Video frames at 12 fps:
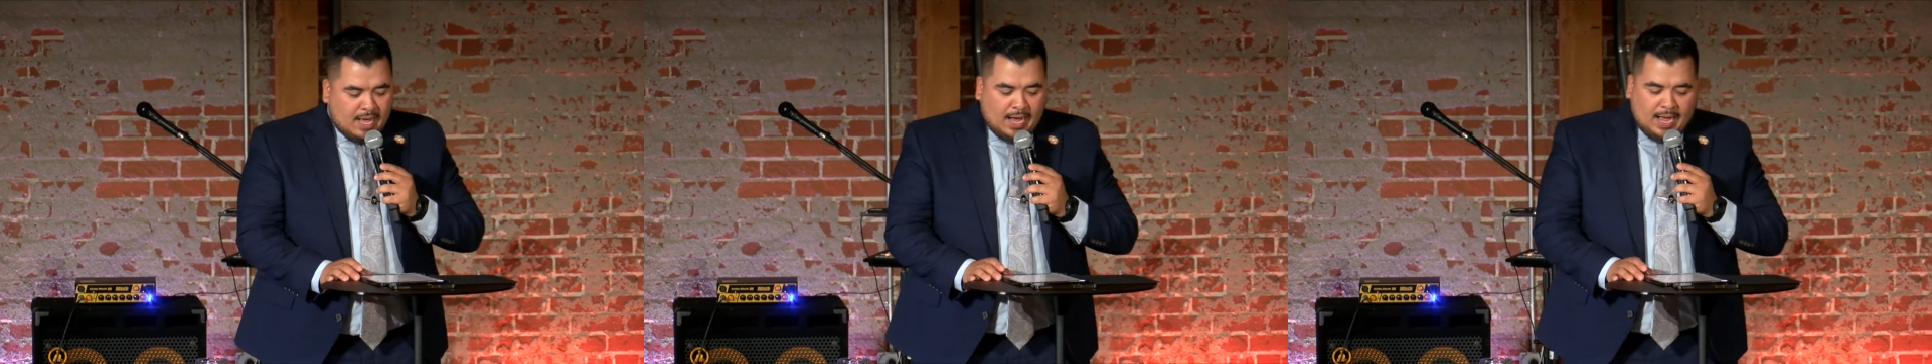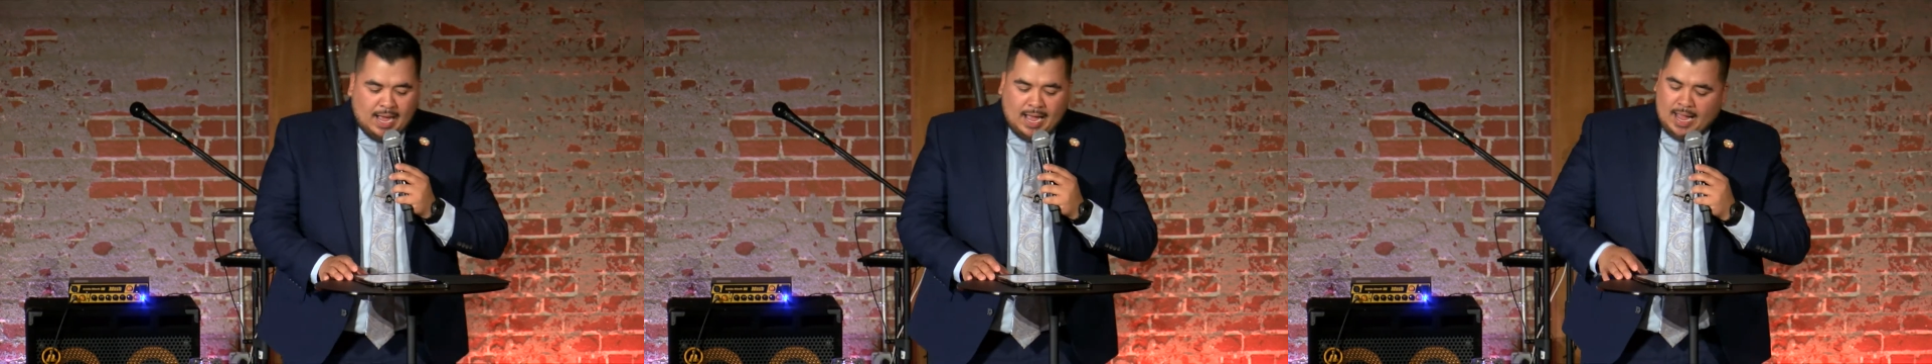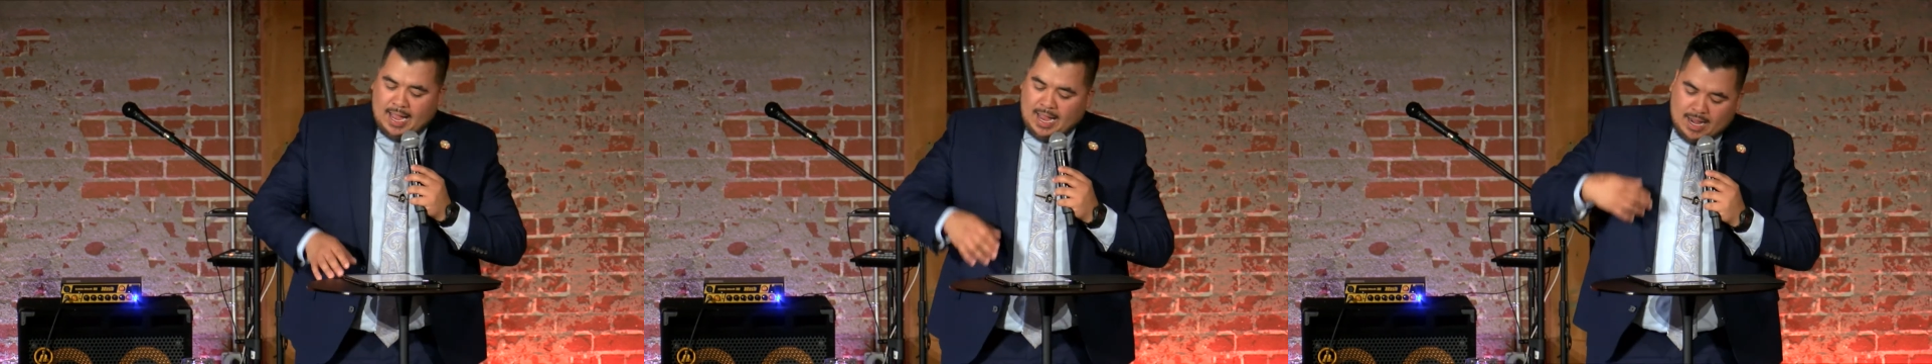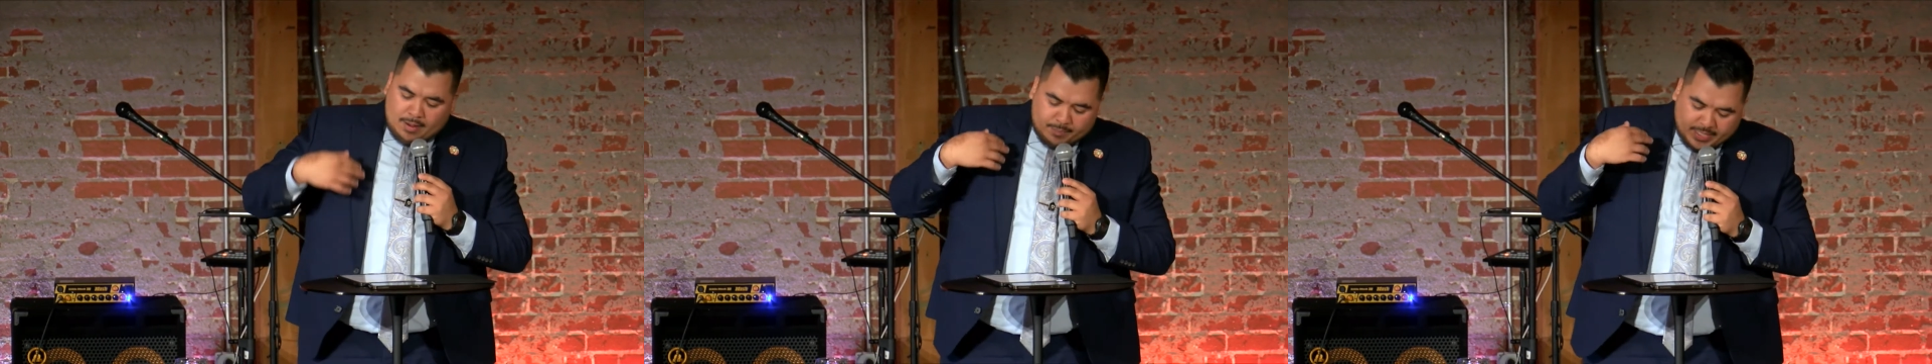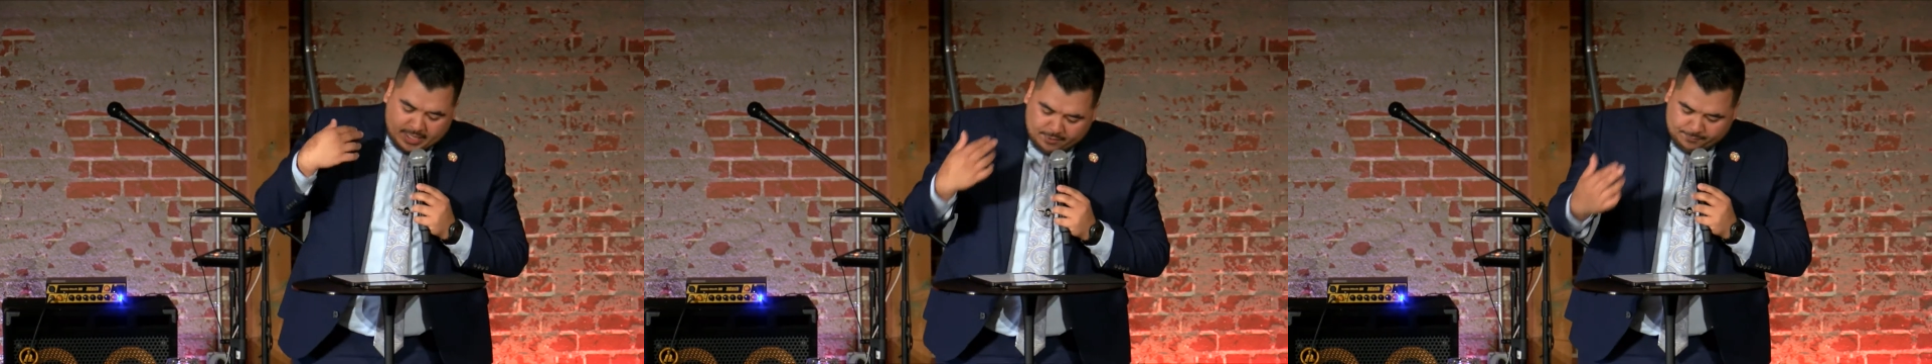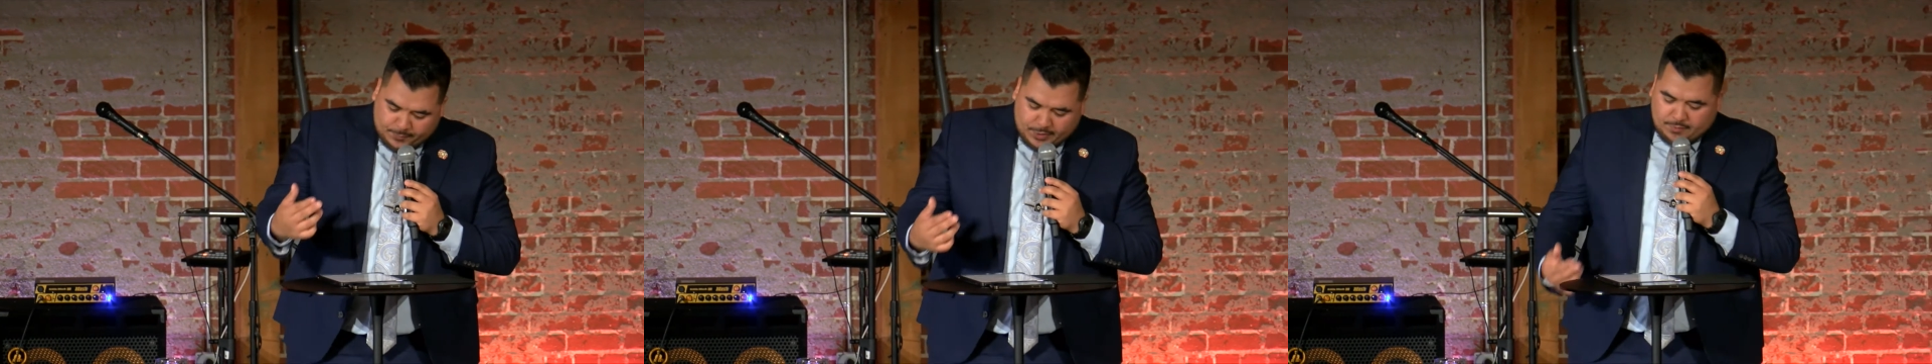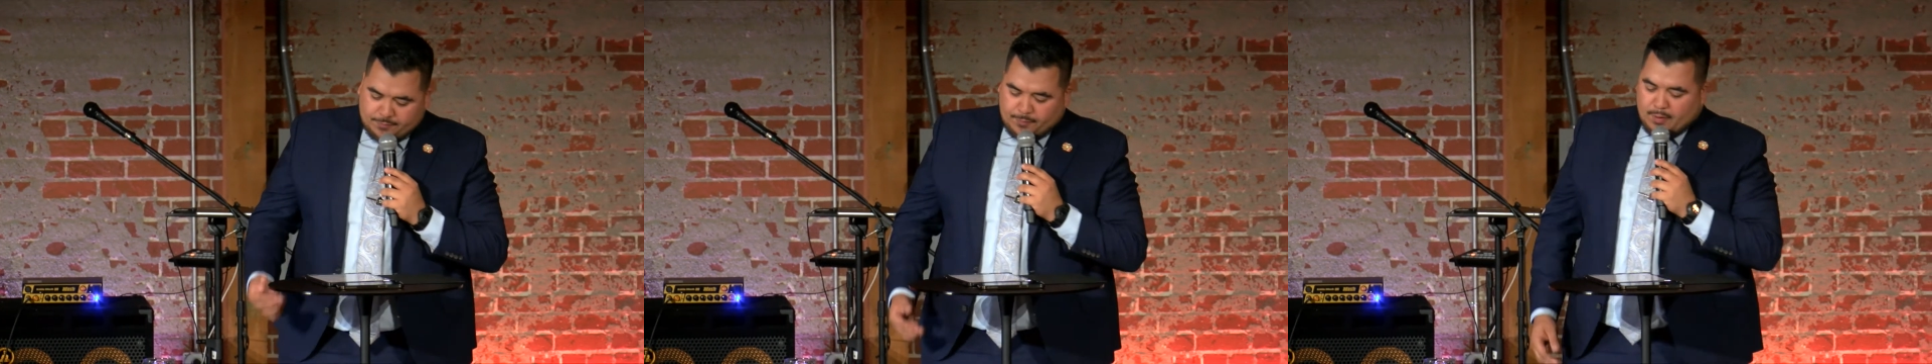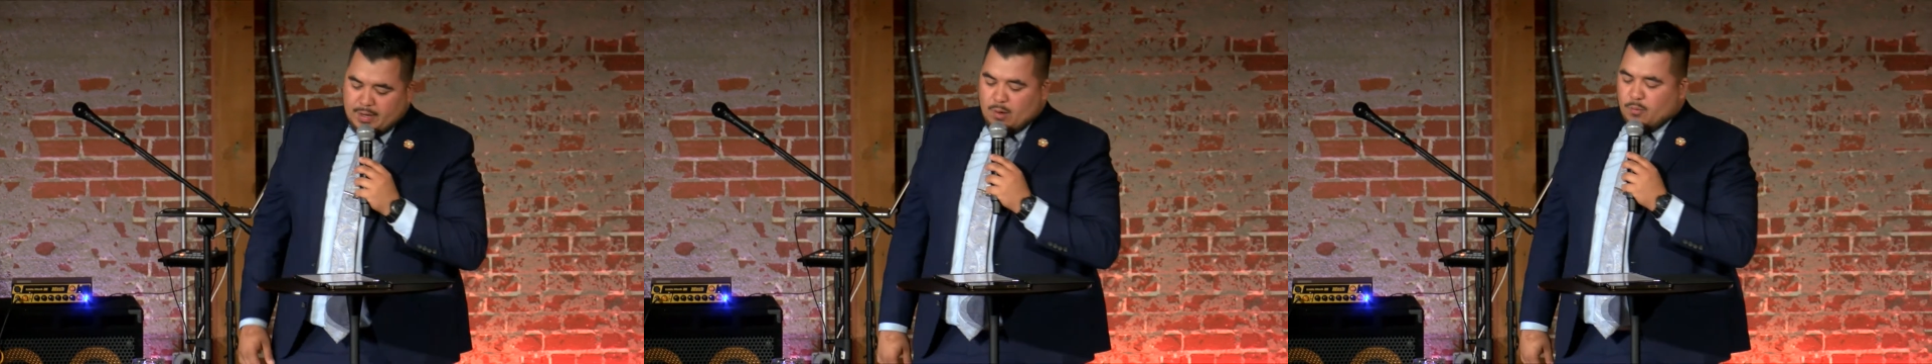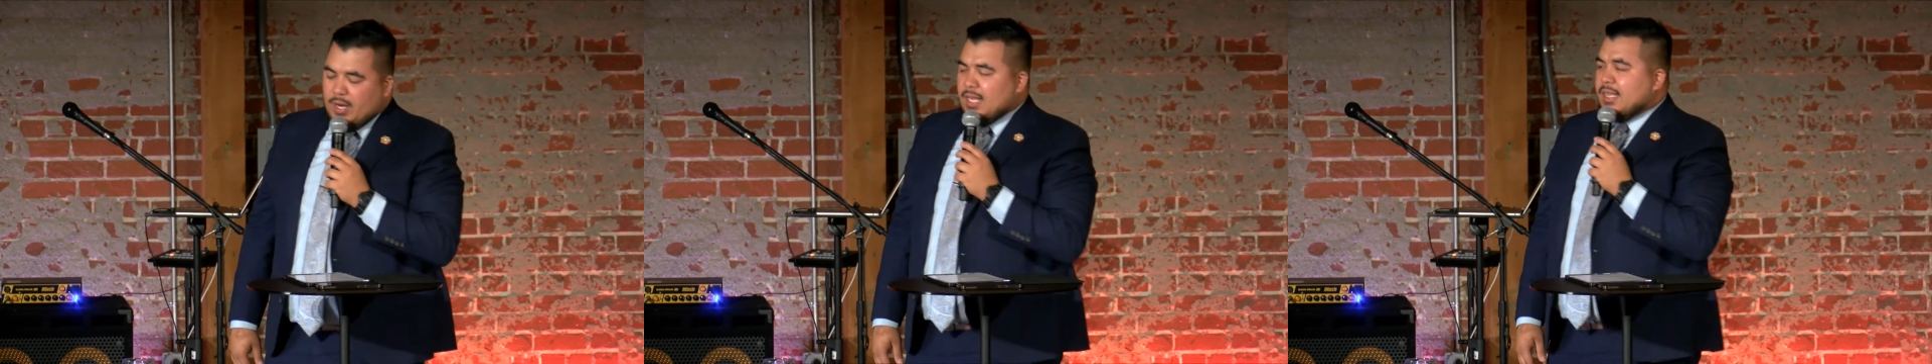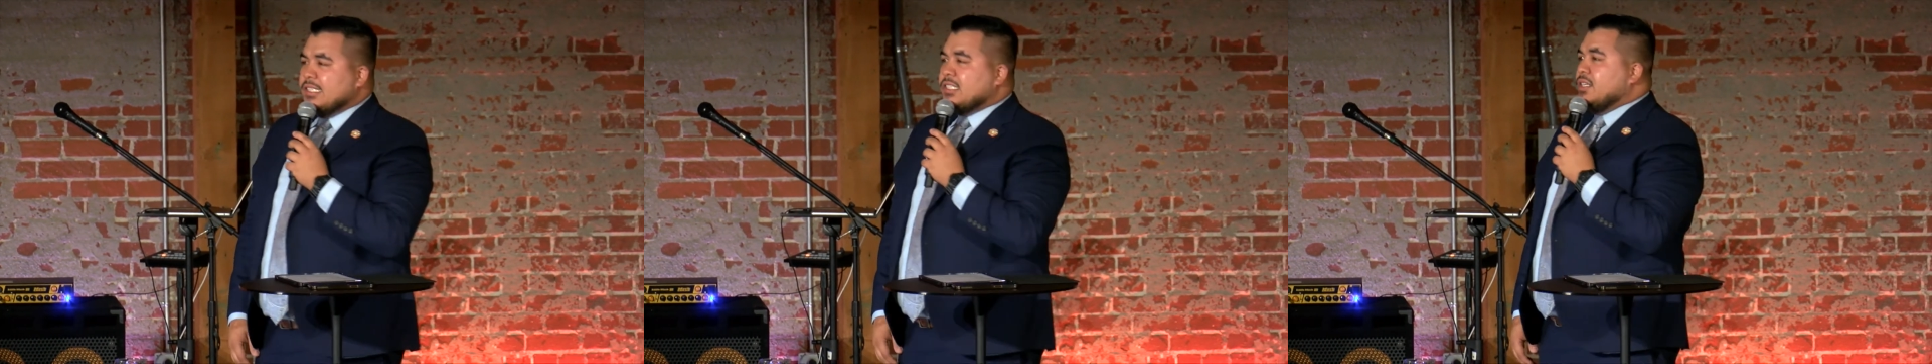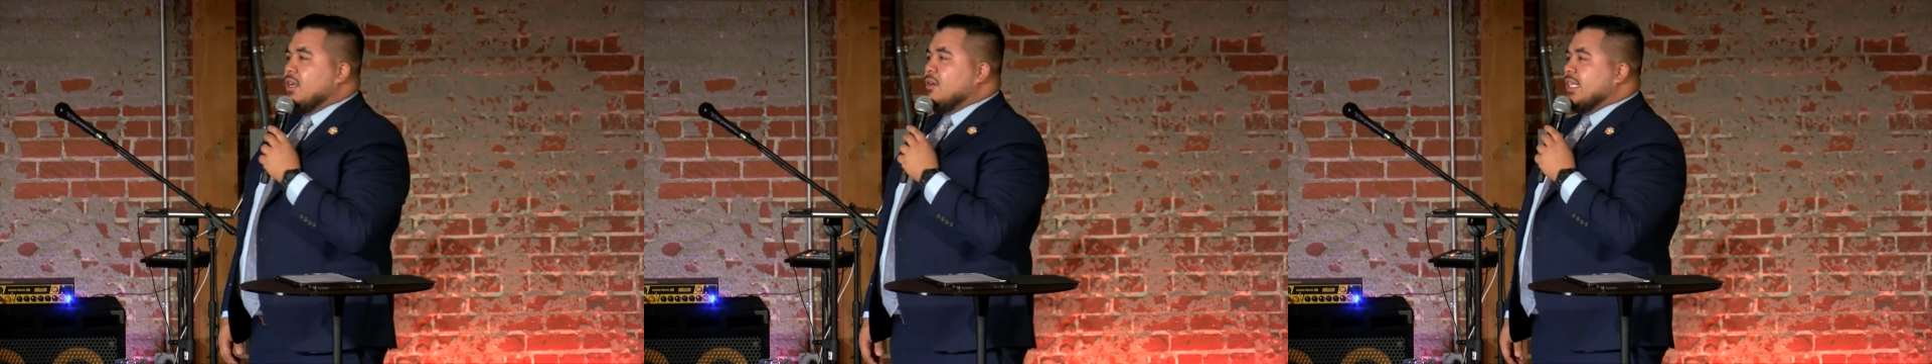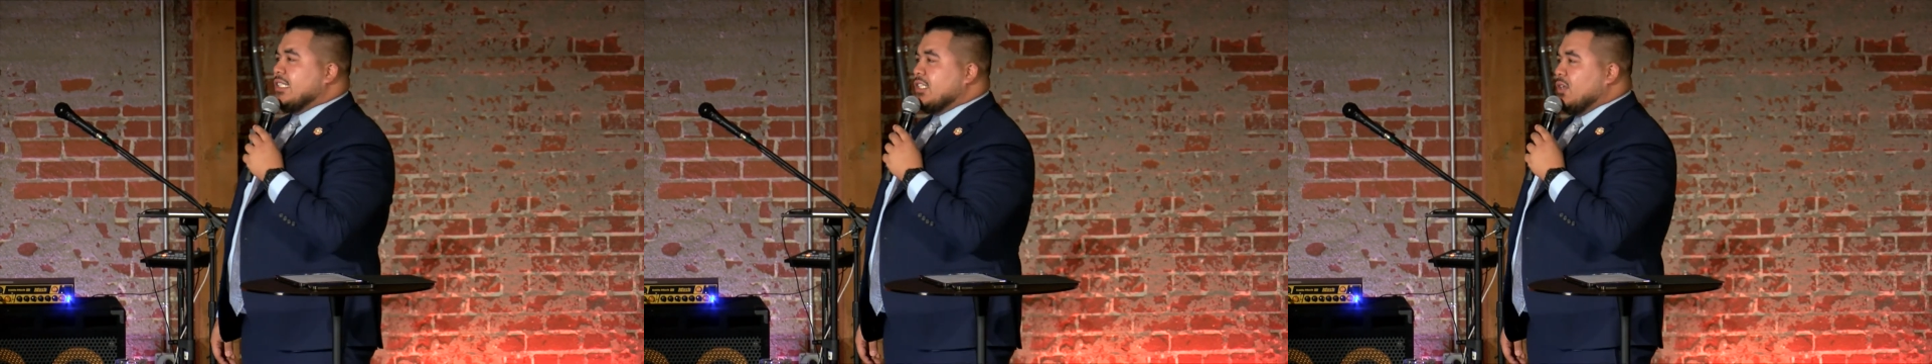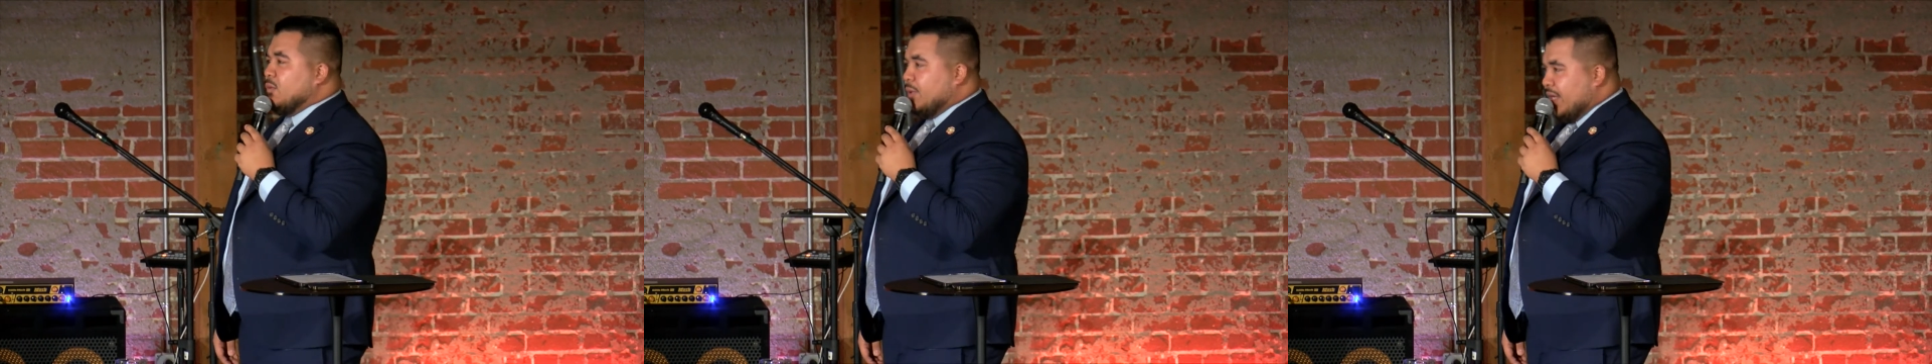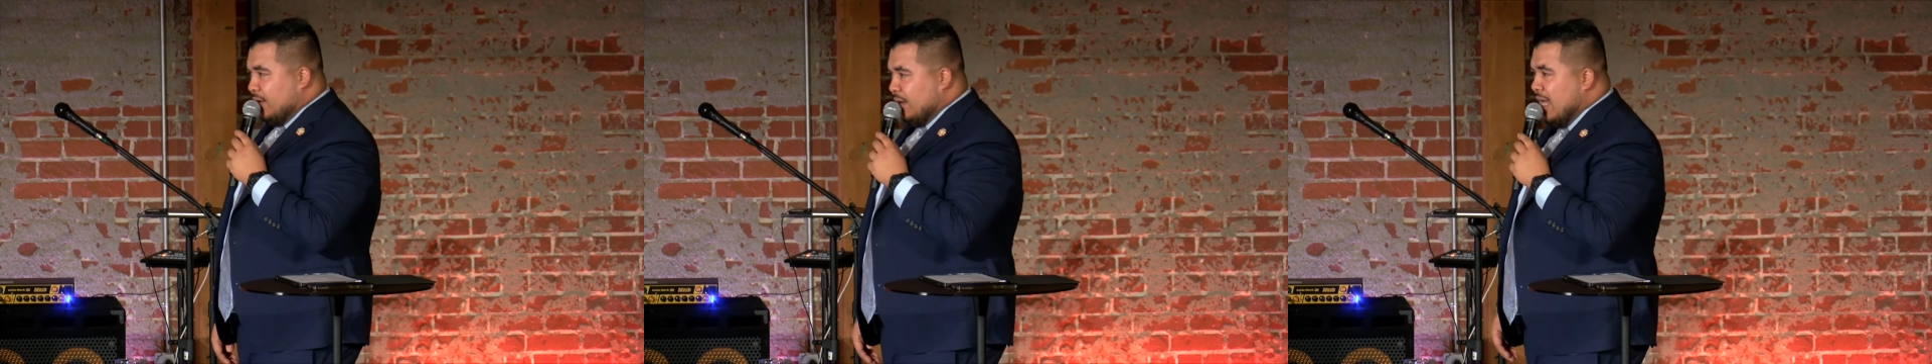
I'm here for you, Fern. I want to let you know that you will